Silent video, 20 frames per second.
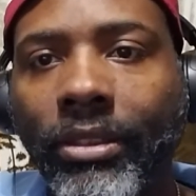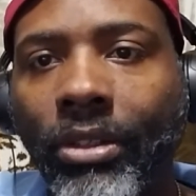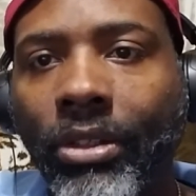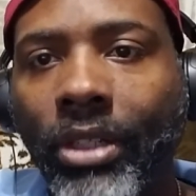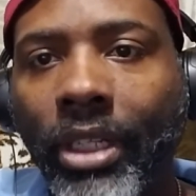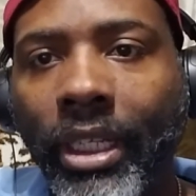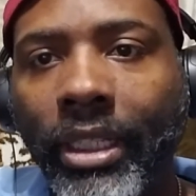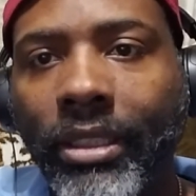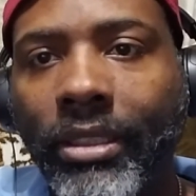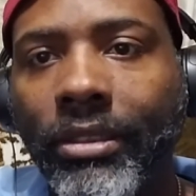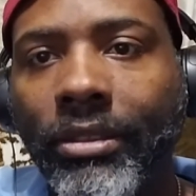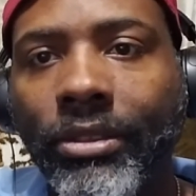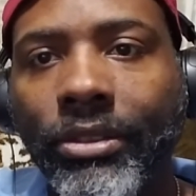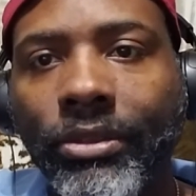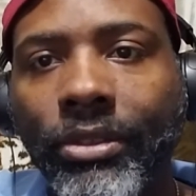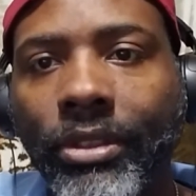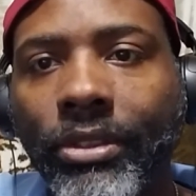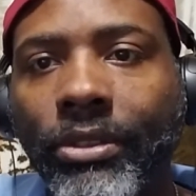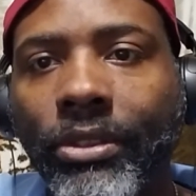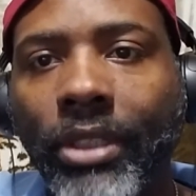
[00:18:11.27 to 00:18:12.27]
or like the
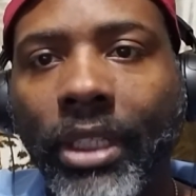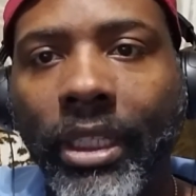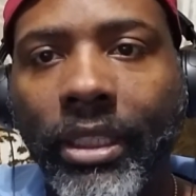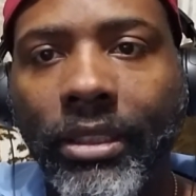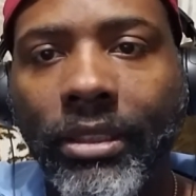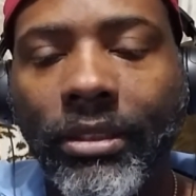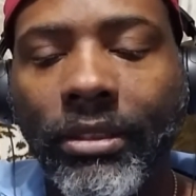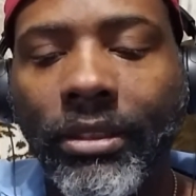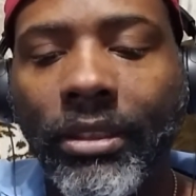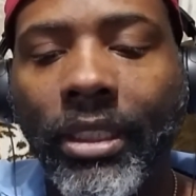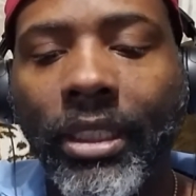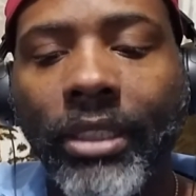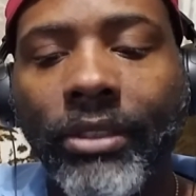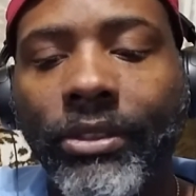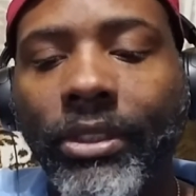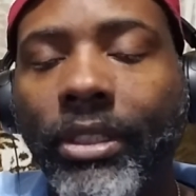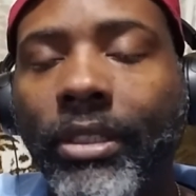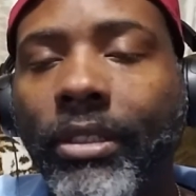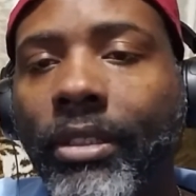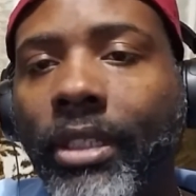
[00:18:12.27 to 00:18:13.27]
instructor or like the who's
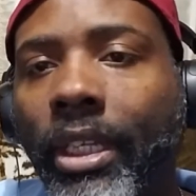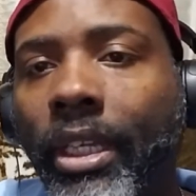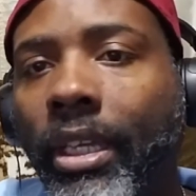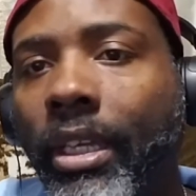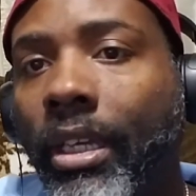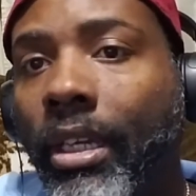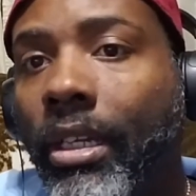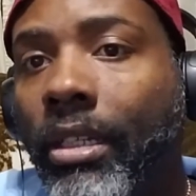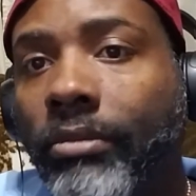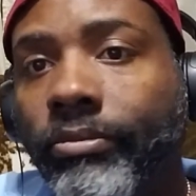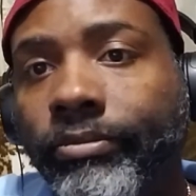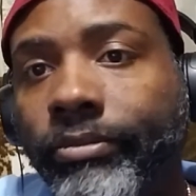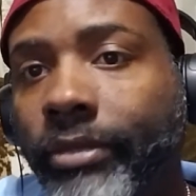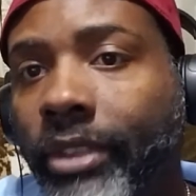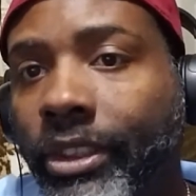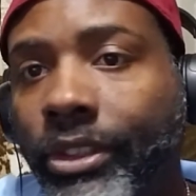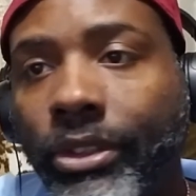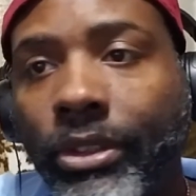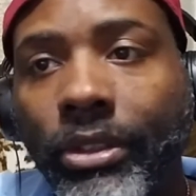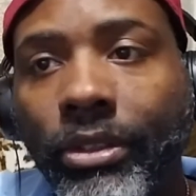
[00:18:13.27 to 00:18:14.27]
there,
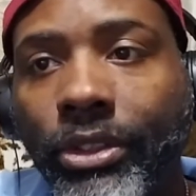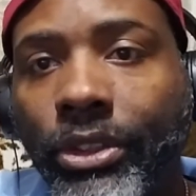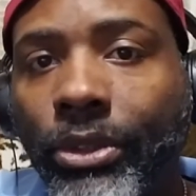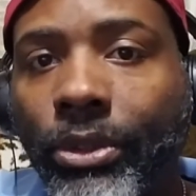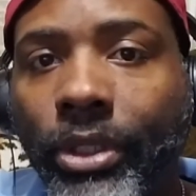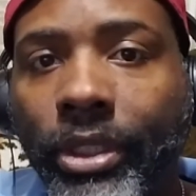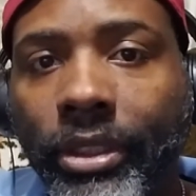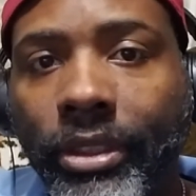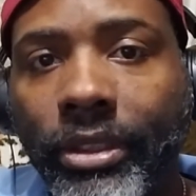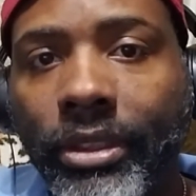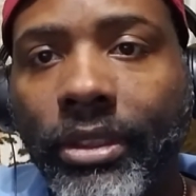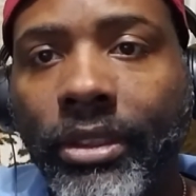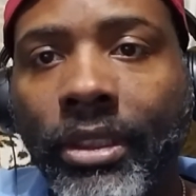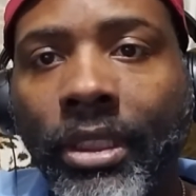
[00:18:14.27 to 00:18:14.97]
it's your choice.